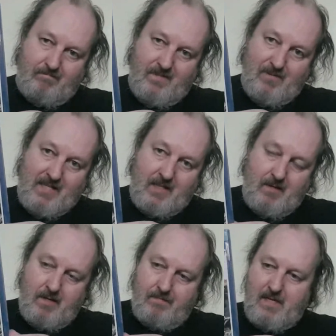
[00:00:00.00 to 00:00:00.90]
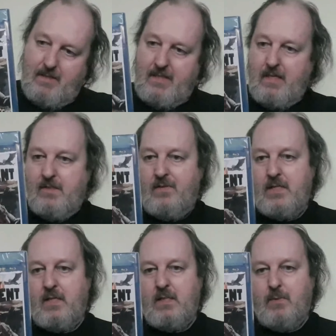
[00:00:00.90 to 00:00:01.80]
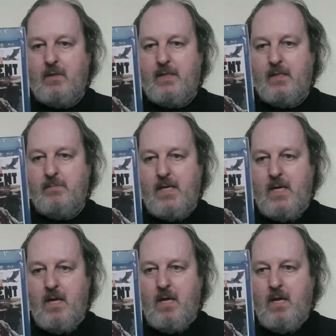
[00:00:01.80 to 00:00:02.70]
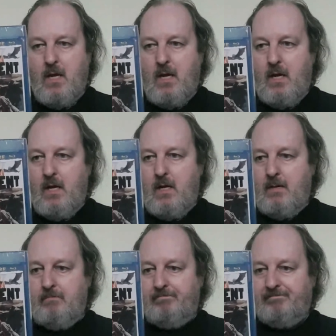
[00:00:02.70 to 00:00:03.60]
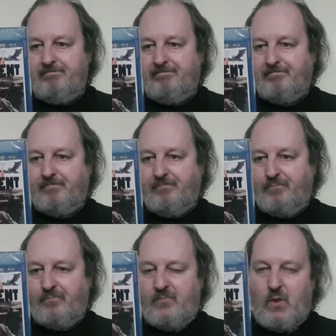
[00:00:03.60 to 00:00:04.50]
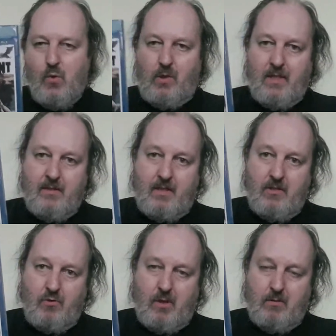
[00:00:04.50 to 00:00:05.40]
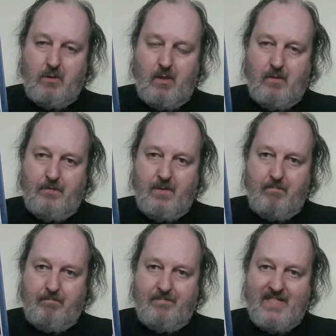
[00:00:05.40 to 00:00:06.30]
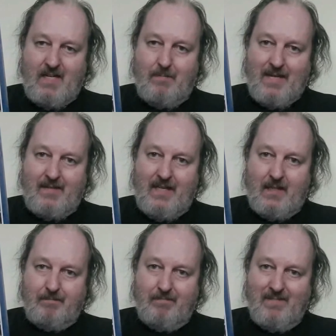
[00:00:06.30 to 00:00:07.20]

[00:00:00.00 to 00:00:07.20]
rescue her. That sounds a very sensible idea to me. All under the control of the telepathic,